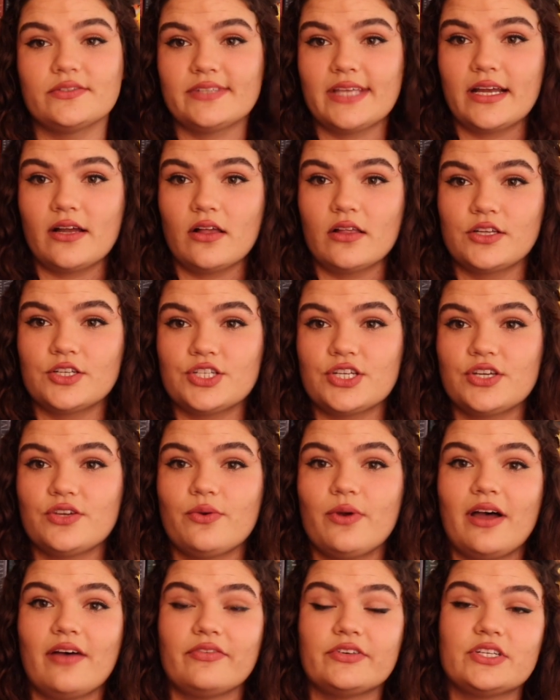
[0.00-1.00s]
of psychology, you
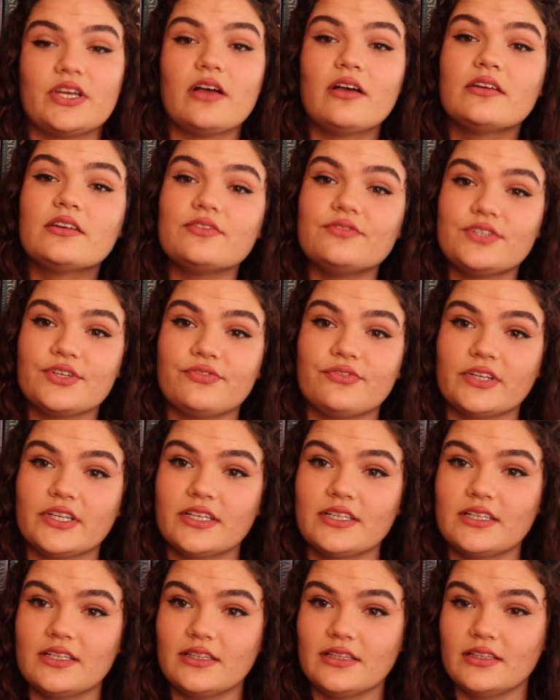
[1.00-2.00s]
have a ton of
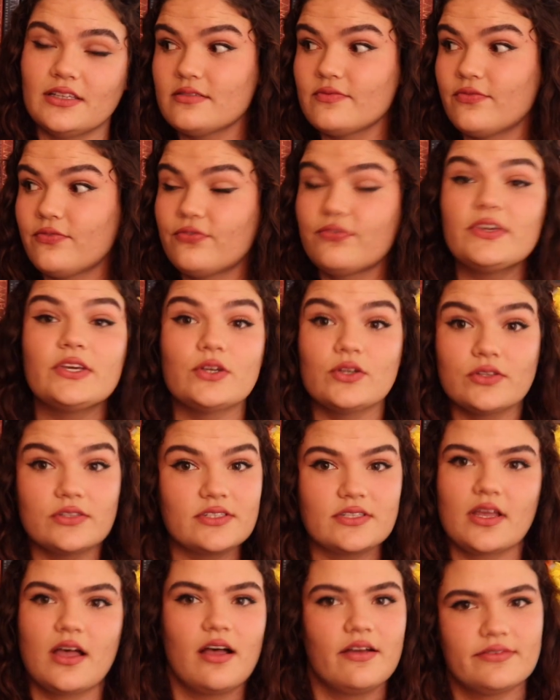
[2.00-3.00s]
different
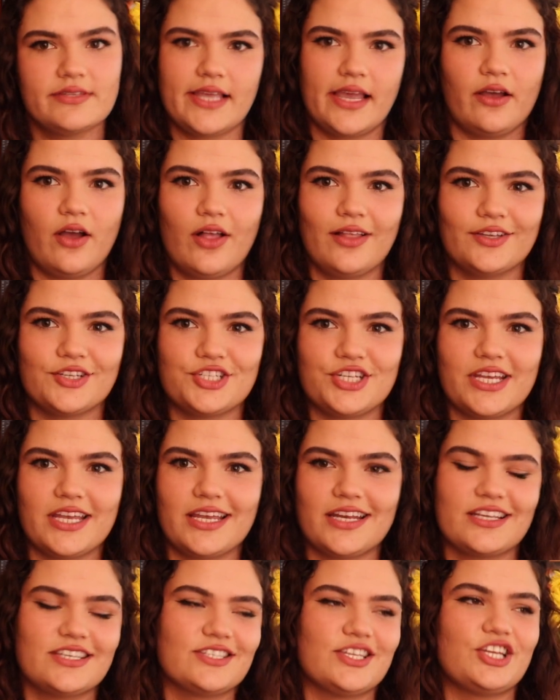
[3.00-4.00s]
fields of psychology.
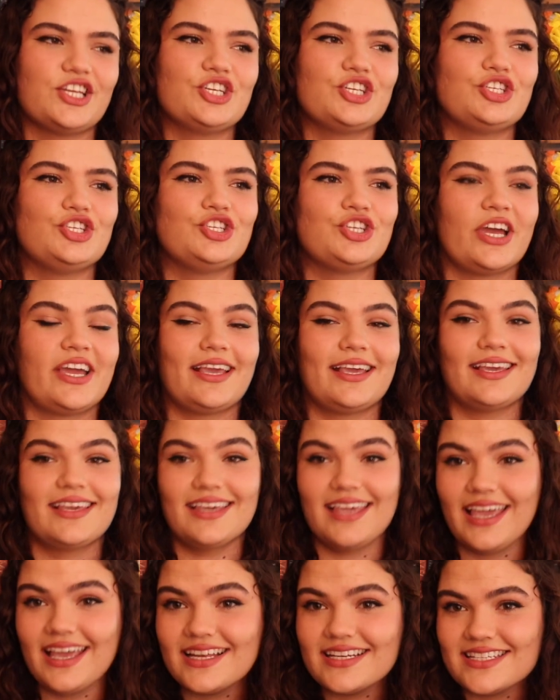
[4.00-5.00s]
It is a
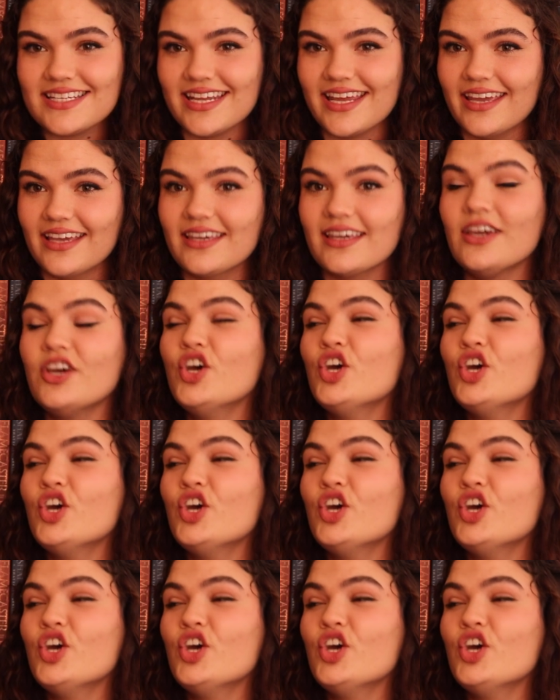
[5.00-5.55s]
gigantic